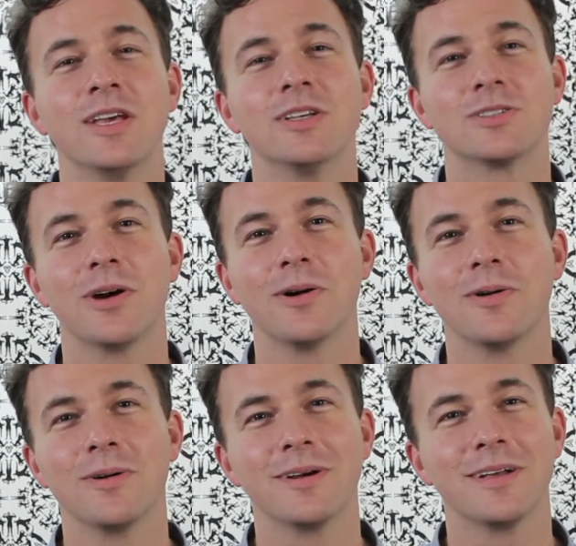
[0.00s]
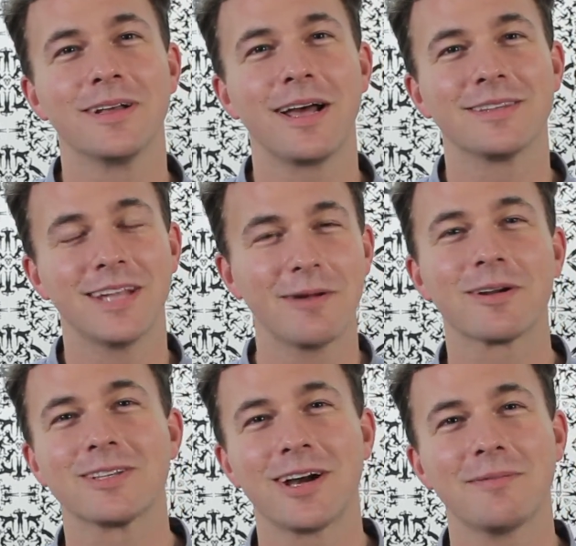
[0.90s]
So today we're
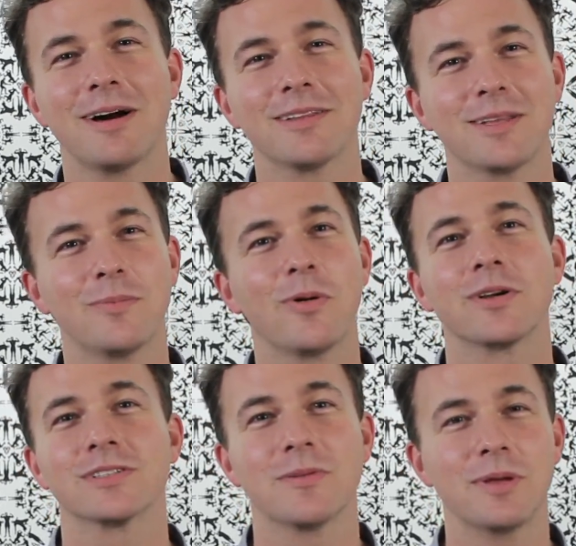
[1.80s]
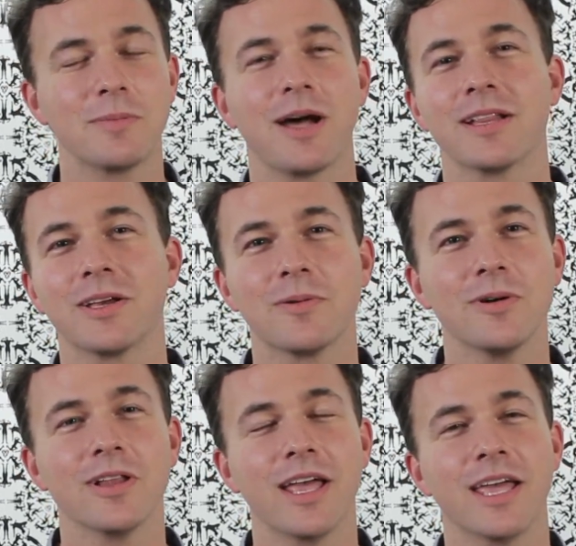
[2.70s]
going to talk about the importance of being bilingual